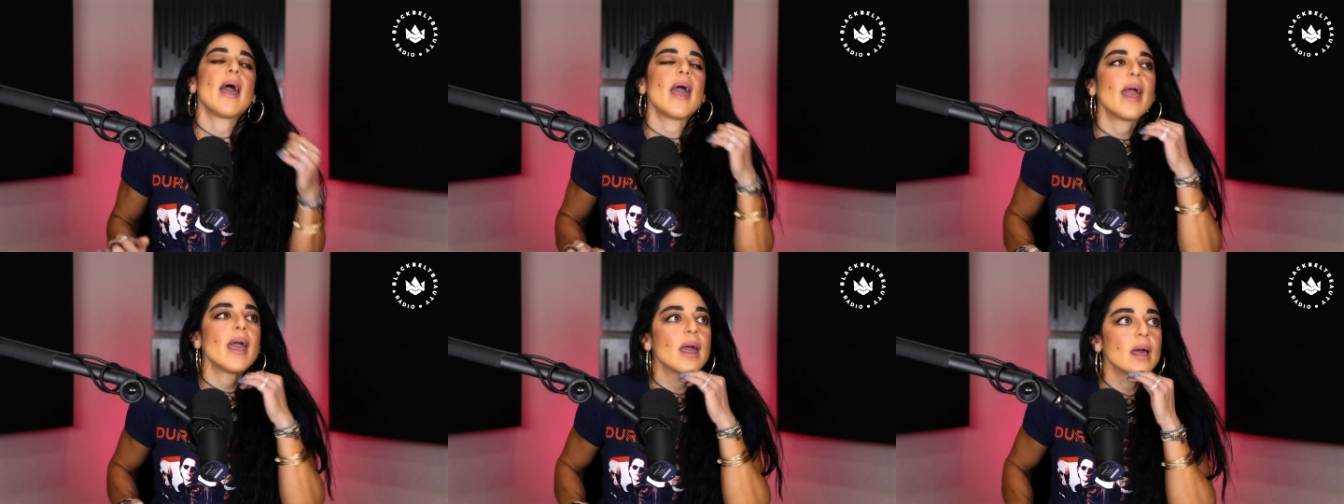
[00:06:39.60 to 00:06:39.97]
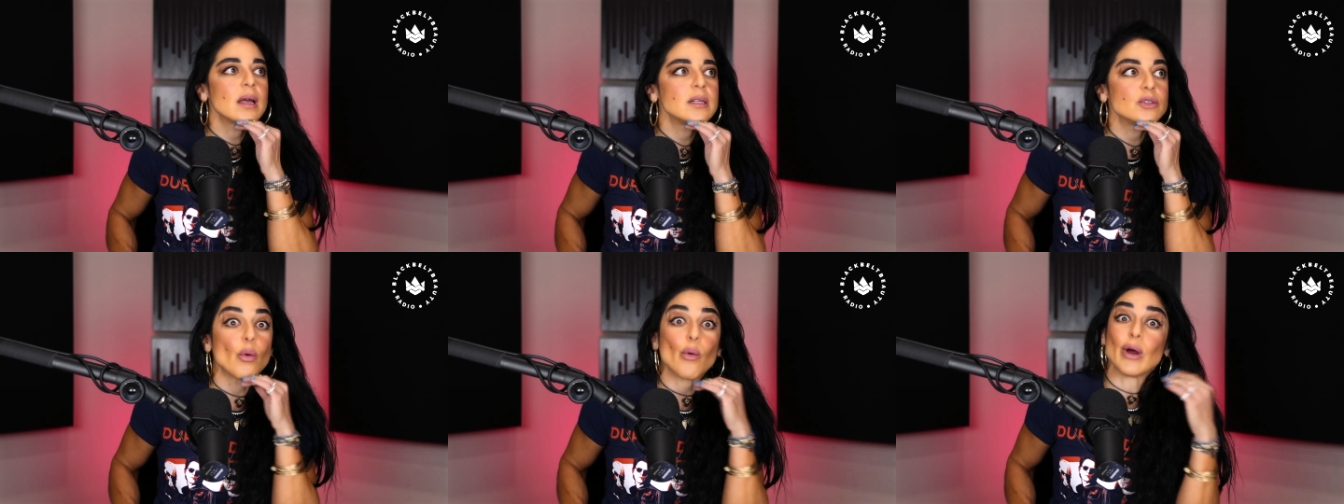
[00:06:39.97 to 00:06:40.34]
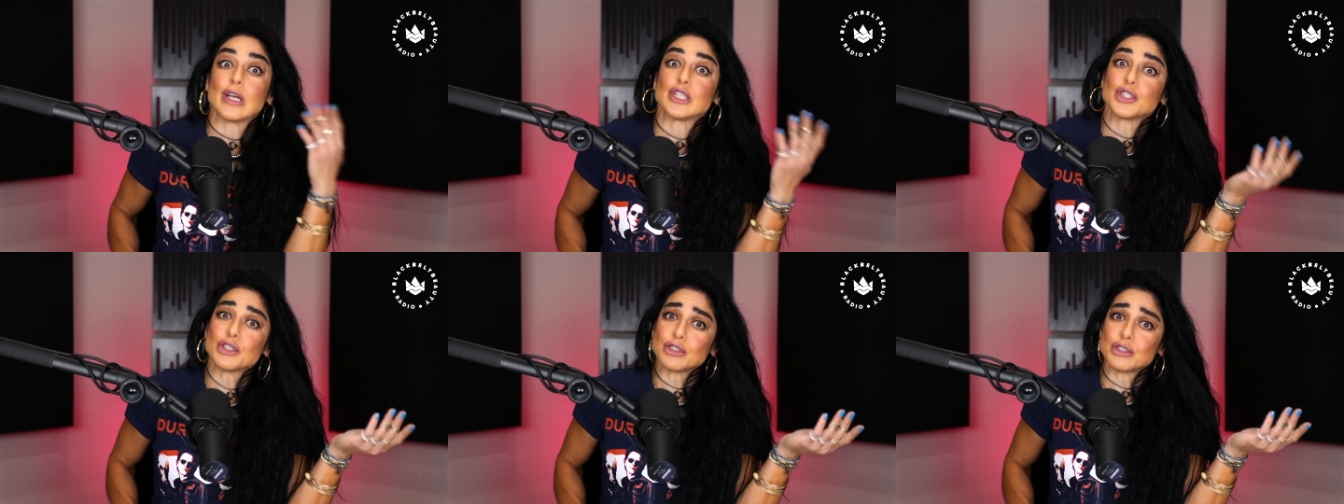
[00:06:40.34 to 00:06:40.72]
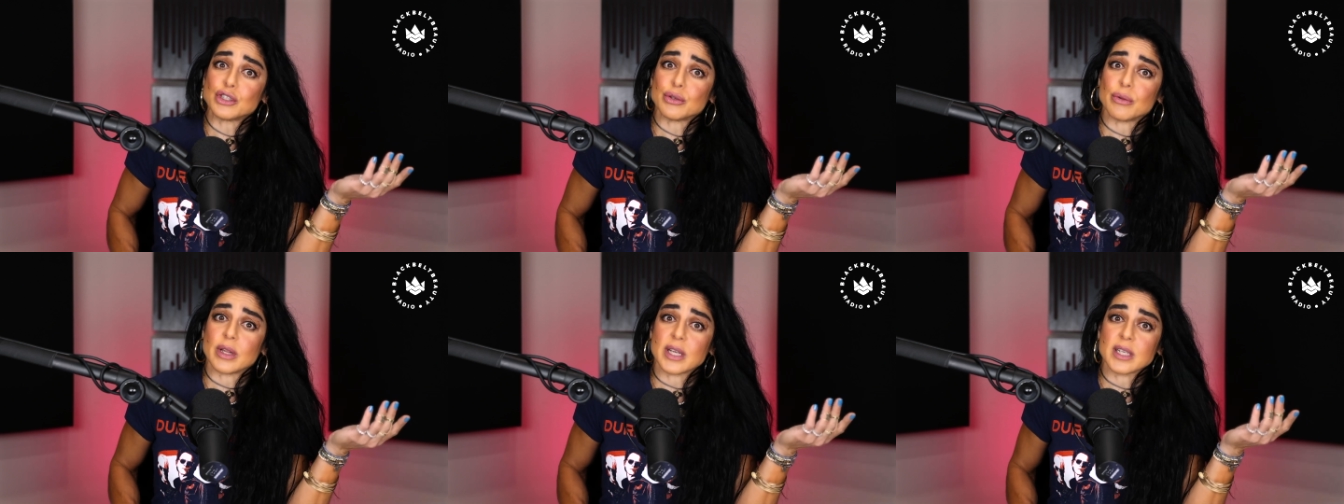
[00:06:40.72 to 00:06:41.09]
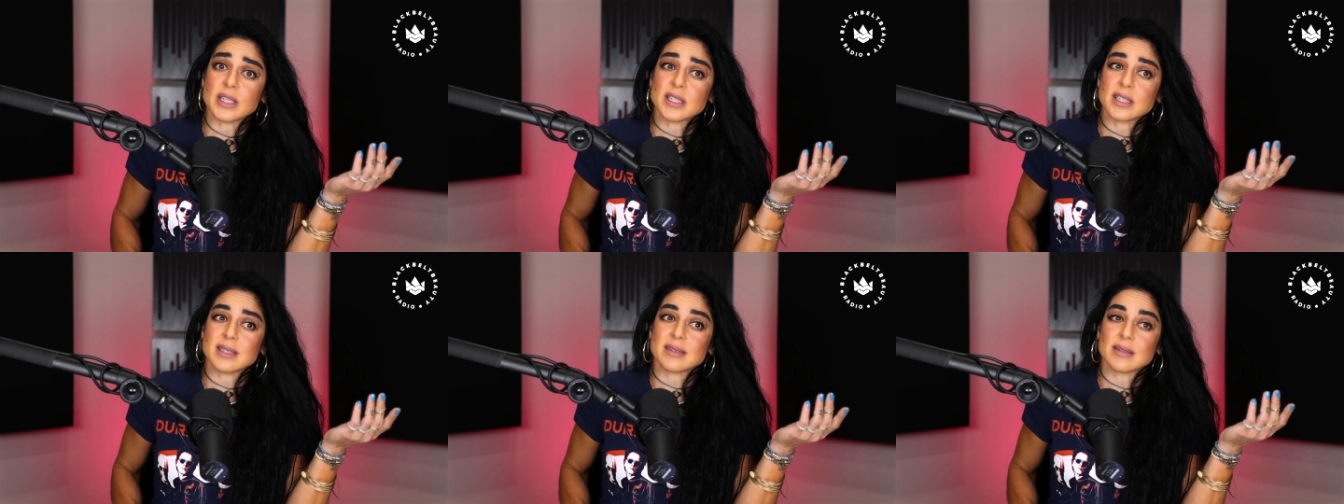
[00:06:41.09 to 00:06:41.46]
And, or I should do
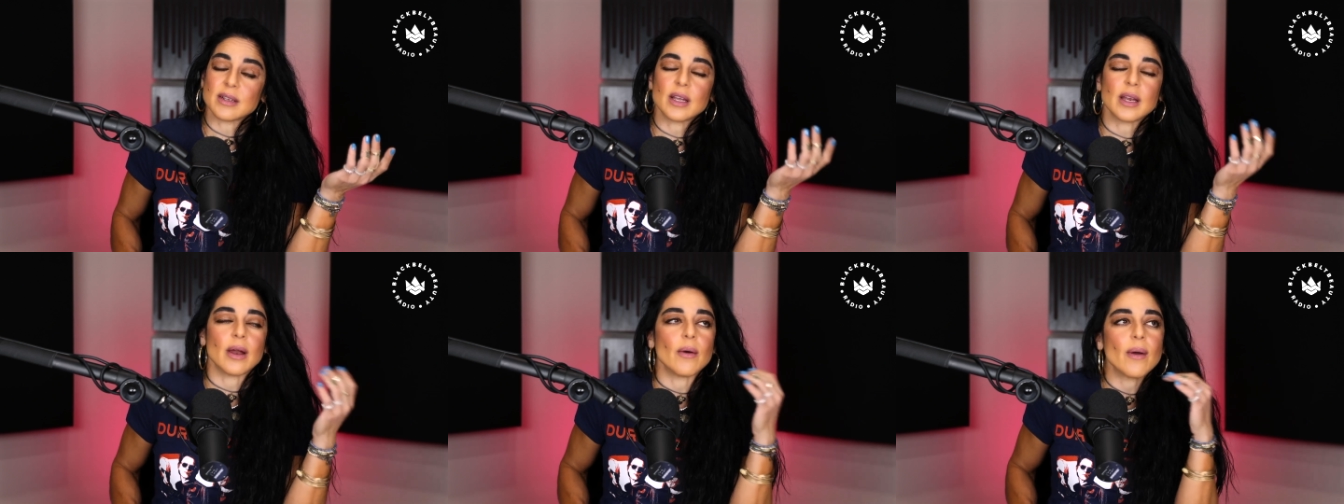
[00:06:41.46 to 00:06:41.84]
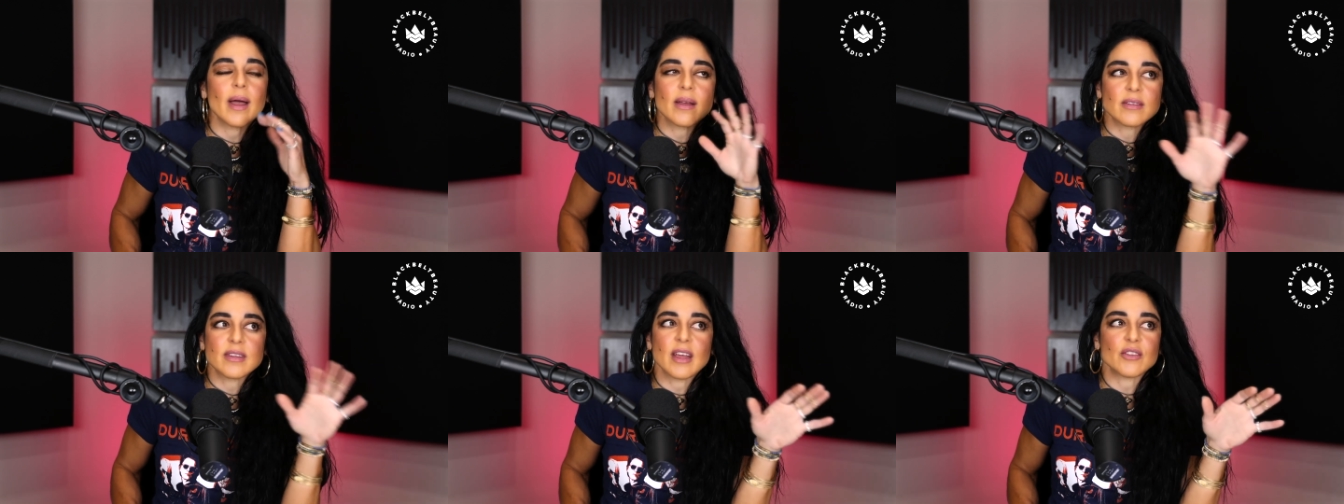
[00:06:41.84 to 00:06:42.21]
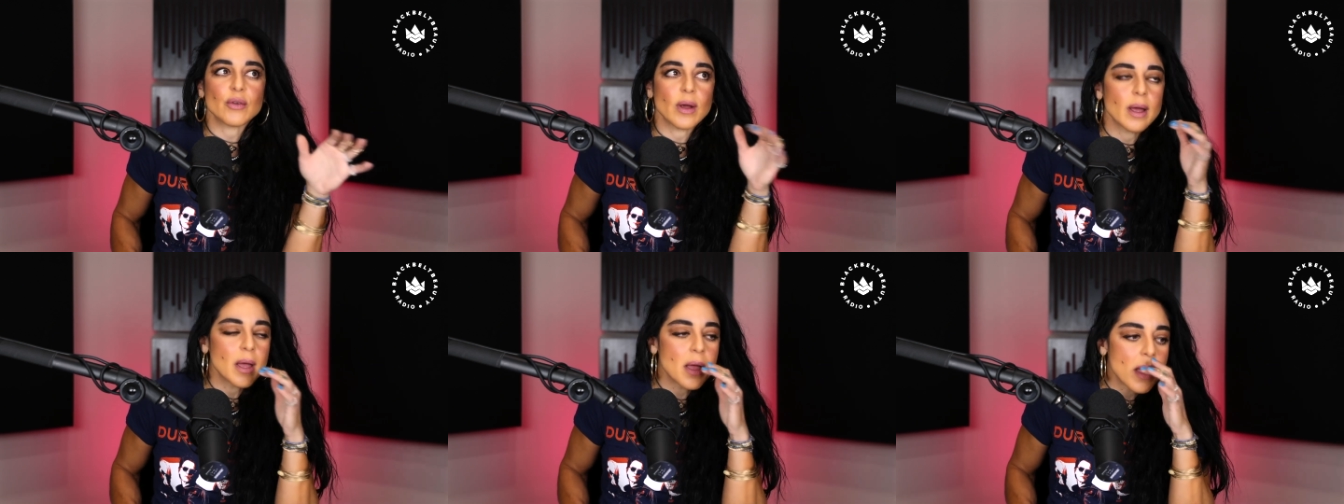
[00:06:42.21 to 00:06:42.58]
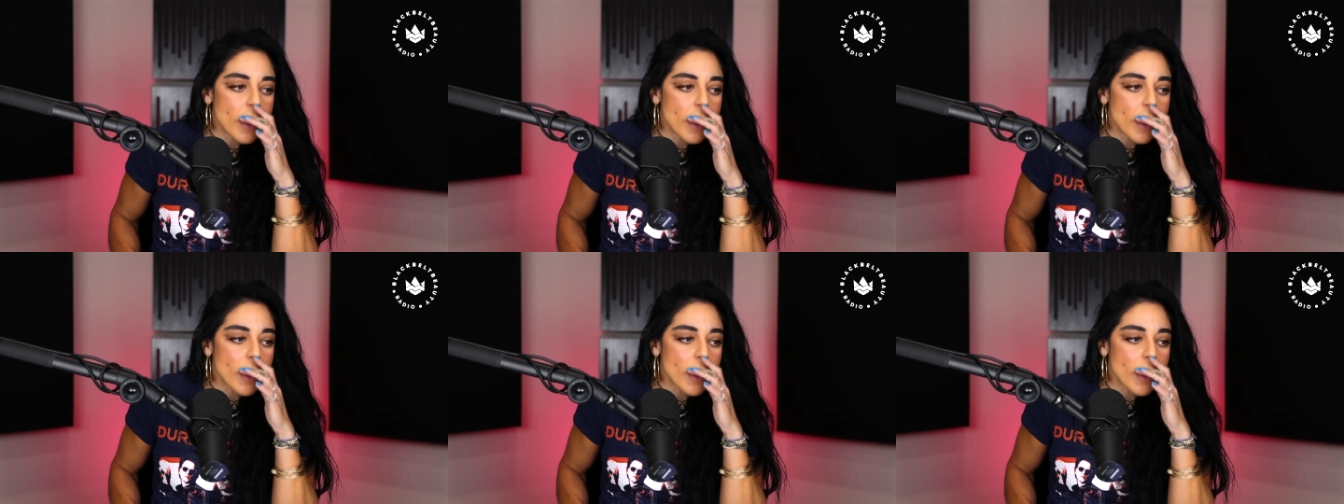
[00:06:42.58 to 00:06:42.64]
this, you know, etc.